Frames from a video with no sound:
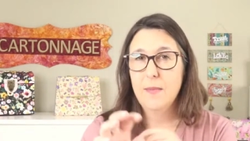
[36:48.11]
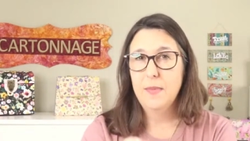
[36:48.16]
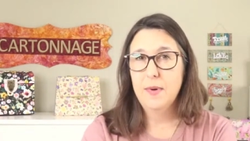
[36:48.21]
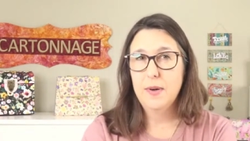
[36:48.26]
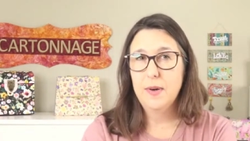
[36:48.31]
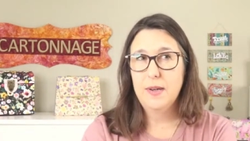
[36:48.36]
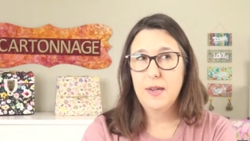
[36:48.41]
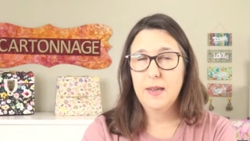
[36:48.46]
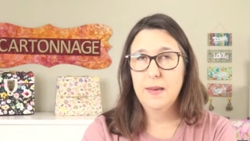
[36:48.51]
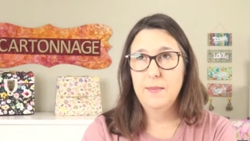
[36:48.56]

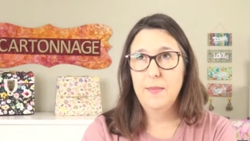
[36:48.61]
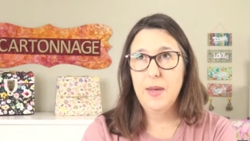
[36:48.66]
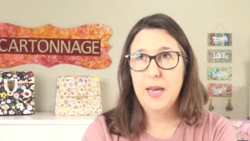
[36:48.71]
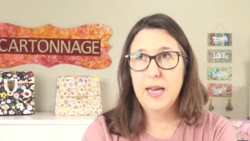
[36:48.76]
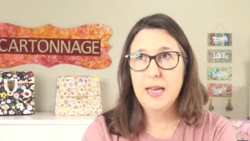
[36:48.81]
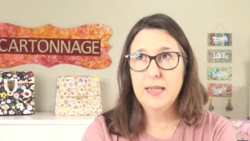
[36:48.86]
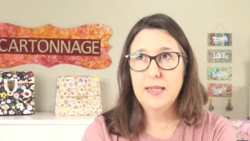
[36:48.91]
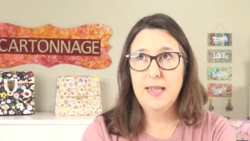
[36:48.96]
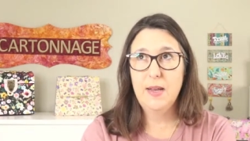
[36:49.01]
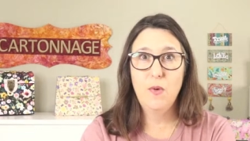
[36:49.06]
but
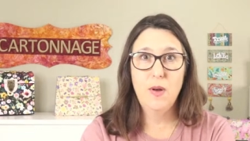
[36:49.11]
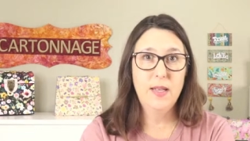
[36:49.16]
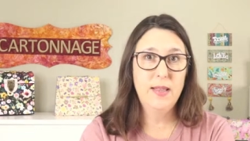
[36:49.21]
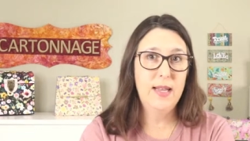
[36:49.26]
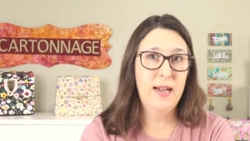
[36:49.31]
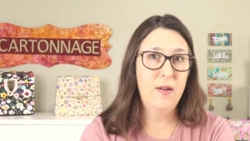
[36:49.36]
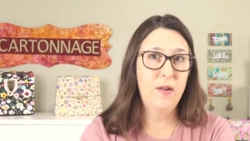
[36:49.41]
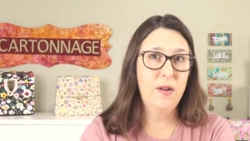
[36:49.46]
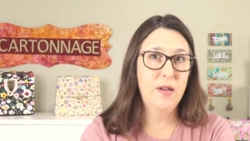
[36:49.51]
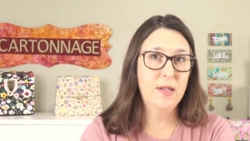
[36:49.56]
because the one
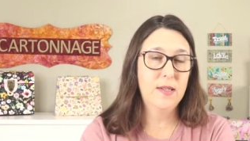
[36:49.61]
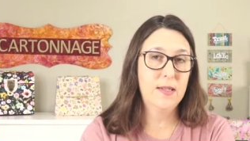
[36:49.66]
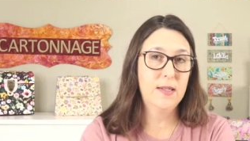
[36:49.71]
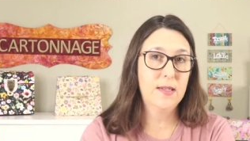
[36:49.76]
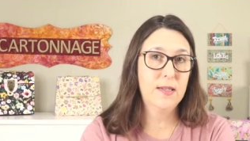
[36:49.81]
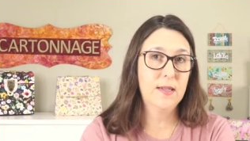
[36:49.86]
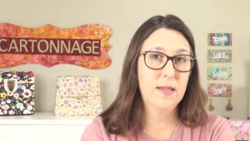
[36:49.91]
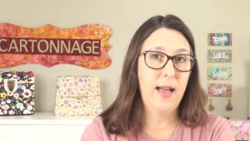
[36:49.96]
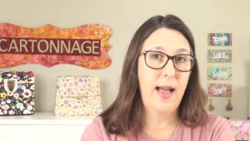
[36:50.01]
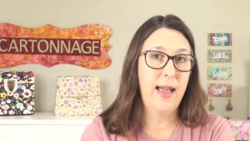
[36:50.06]
that
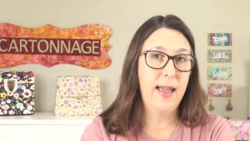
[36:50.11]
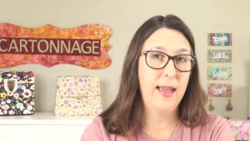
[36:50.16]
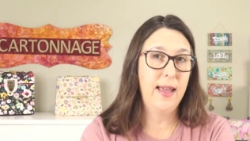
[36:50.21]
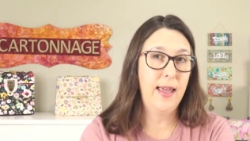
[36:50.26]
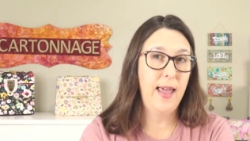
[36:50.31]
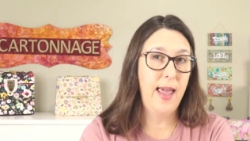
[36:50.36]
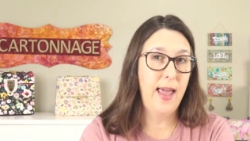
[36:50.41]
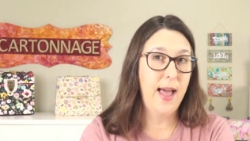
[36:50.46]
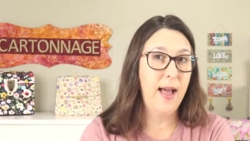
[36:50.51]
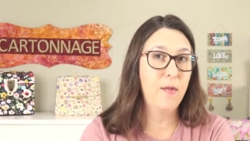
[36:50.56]
was I
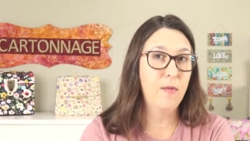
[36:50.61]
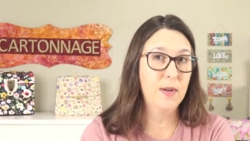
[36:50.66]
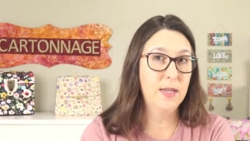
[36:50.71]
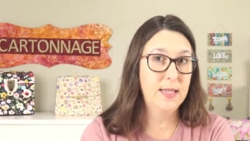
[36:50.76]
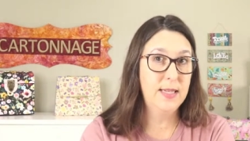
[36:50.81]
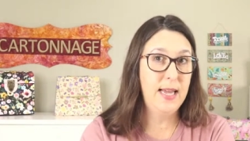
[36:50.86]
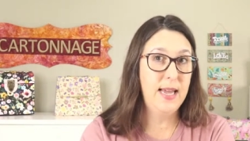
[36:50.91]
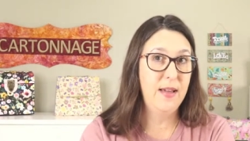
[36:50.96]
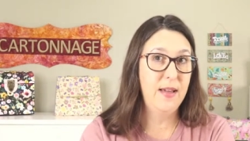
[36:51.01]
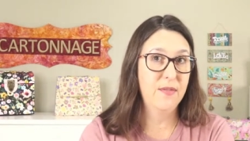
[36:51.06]
I
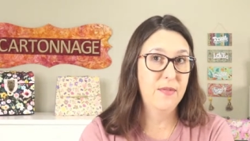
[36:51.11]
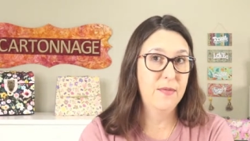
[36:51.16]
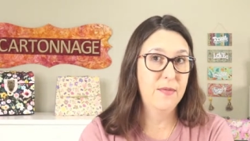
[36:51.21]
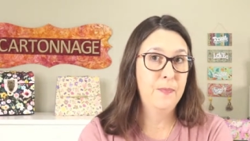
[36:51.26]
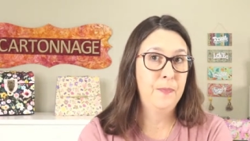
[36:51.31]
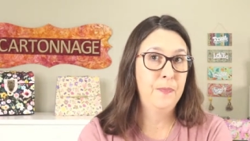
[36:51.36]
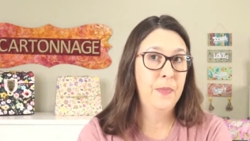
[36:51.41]
received,